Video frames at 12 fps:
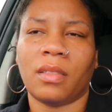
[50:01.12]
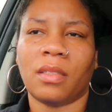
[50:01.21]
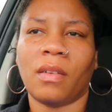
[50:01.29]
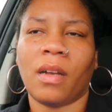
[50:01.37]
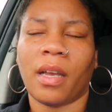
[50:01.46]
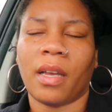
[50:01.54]

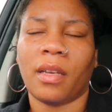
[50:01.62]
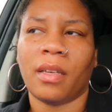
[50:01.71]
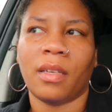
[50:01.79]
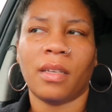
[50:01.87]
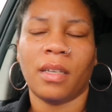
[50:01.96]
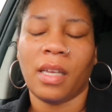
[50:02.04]
Okay.
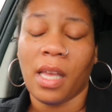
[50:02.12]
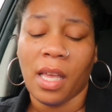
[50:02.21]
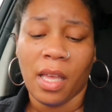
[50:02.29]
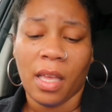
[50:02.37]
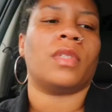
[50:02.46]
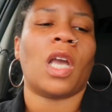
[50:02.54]

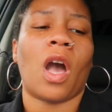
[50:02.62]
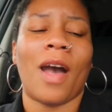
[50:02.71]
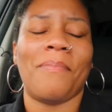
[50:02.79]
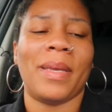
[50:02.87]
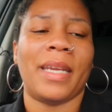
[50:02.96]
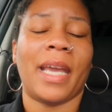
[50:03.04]
Y'all,
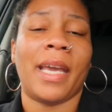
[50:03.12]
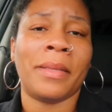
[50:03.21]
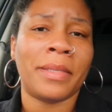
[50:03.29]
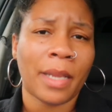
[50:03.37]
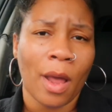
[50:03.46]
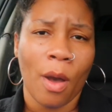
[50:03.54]
I've been
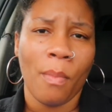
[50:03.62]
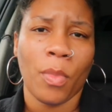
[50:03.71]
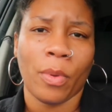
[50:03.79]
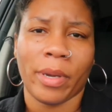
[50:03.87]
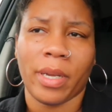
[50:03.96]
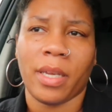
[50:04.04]
editing all
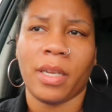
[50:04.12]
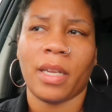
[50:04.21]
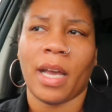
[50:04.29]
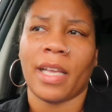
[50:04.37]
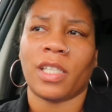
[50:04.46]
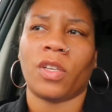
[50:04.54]
morning.
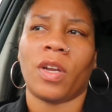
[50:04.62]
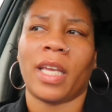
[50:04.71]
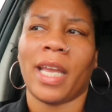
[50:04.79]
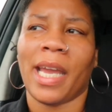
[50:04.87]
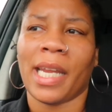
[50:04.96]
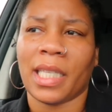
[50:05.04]
I started
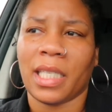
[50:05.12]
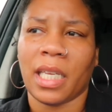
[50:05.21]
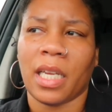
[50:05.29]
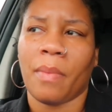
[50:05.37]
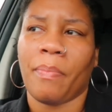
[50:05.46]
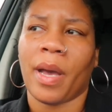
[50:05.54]

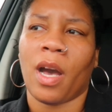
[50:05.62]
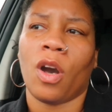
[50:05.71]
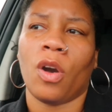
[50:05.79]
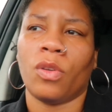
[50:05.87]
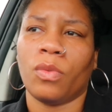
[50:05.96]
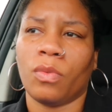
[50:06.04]
editing
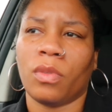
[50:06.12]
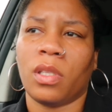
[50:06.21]
about